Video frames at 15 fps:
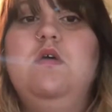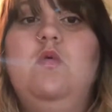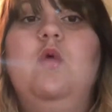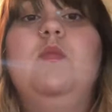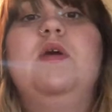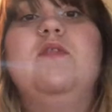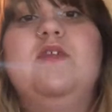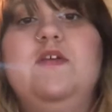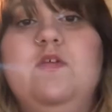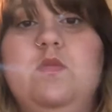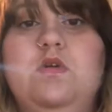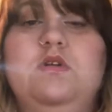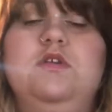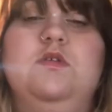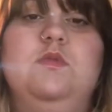Well, my favorite
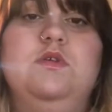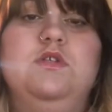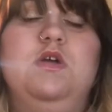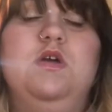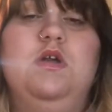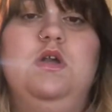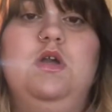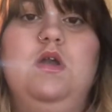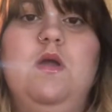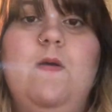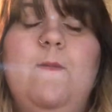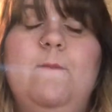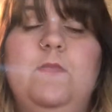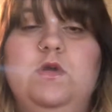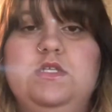booktubers are
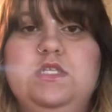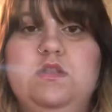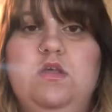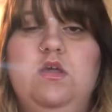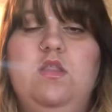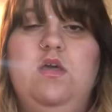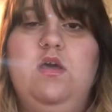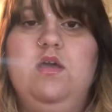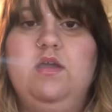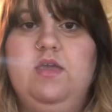Books and Lala,